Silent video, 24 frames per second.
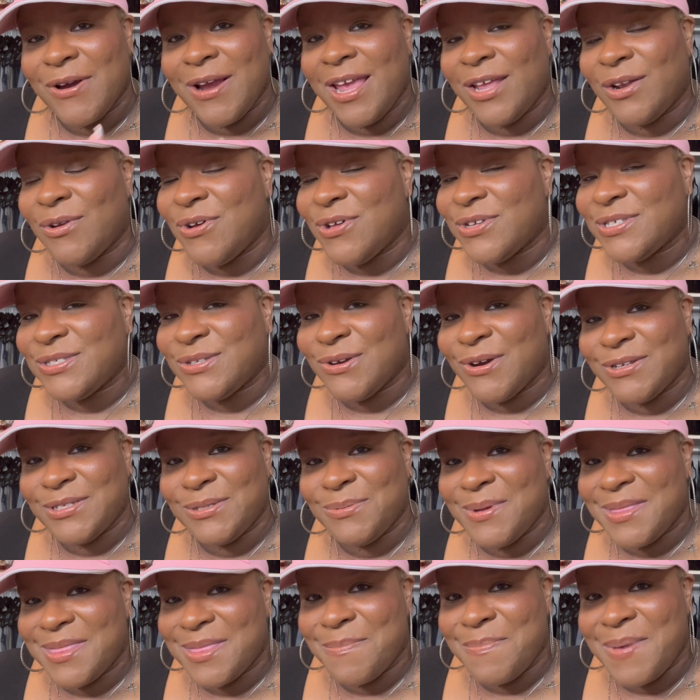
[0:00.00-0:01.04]
it all starts
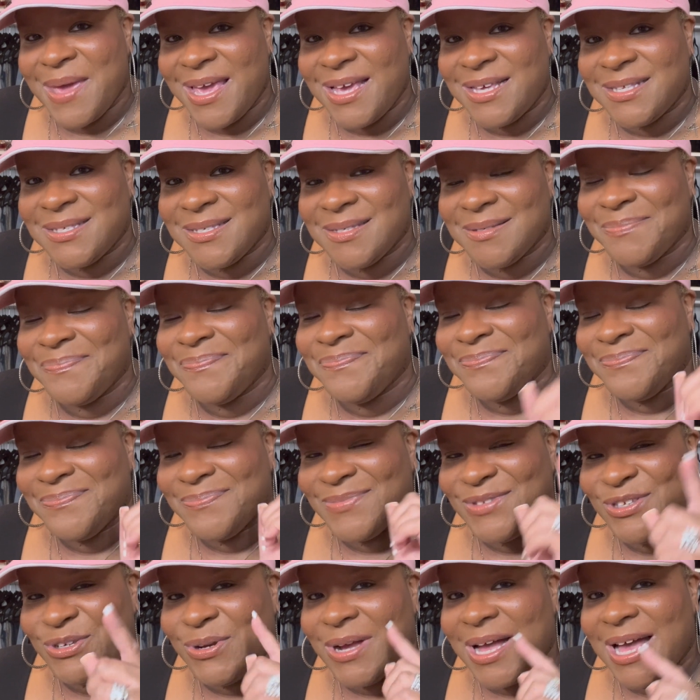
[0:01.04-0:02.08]
with the base.
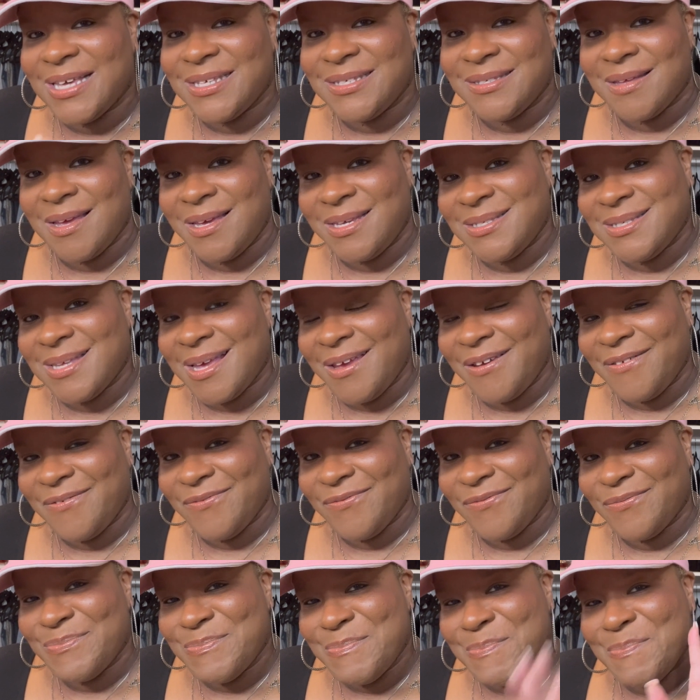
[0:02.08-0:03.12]
You guys stay safe.
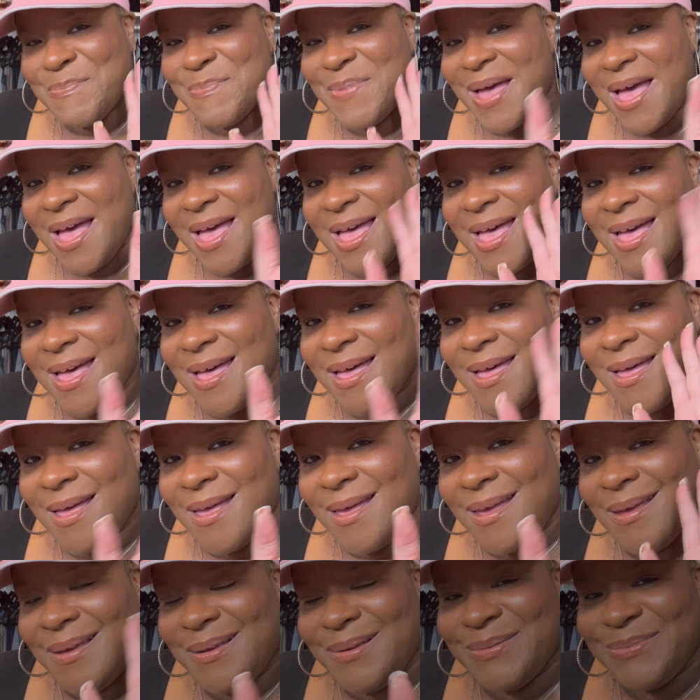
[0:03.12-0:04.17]
Bye.